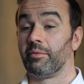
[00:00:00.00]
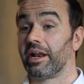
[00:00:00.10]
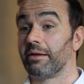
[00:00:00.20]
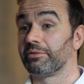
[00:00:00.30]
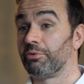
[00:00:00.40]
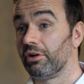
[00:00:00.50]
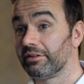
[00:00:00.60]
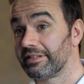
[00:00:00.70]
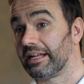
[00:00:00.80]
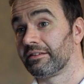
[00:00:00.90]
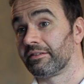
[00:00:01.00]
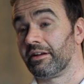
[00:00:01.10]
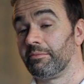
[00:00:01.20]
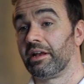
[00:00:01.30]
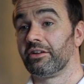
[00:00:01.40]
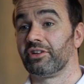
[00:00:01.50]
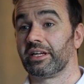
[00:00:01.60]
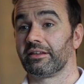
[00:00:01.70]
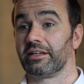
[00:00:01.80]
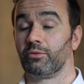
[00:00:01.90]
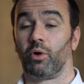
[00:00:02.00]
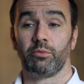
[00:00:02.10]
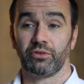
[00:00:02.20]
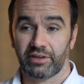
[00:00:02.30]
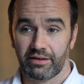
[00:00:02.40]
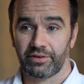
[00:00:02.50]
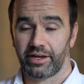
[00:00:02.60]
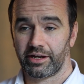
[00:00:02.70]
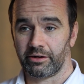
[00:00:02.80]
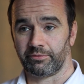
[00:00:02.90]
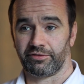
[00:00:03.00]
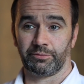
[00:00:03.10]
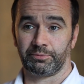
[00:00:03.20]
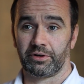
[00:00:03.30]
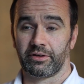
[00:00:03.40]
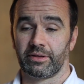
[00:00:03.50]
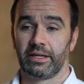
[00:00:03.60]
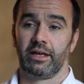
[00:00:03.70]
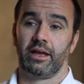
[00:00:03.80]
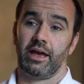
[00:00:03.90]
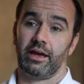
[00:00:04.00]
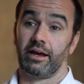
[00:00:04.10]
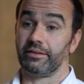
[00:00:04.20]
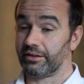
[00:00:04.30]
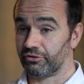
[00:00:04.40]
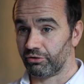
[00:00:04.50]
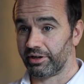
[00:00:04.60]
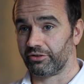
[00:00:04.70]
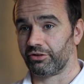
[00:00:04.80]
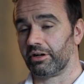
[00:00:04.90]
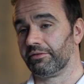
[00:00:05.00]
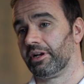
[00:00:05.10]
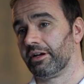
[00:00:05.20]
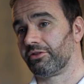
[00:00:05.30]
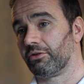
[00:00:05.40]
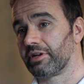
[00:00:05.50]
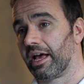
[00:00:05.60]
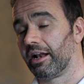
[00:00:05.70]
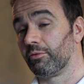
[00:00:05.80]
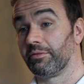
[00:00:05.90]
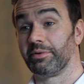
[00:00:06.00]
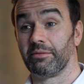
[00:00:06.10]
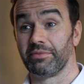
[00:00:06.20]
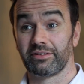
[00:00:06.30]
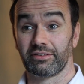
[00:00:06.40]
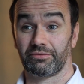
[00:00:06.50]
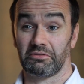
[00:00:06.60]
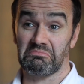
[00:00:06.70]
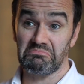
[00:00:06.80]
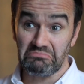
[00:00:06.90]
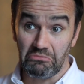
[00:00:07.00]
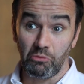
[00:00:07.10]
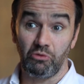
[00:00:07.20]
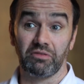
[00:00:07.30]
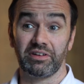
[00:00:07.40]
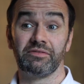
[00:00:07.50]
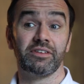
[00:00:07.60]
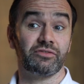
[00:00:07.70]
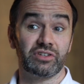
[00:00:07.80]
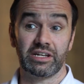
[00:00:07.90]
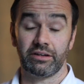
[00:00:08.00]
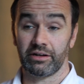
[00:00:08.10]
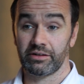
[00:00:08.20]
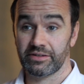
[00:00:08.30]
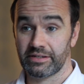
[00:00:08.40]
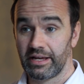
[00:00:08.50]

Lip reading: My name is Paul Stenson. I'm managing the Moose Café here in Phibsborough and the adjoining Charleville Lodge Hotel. We've been in business for roughly 15 years.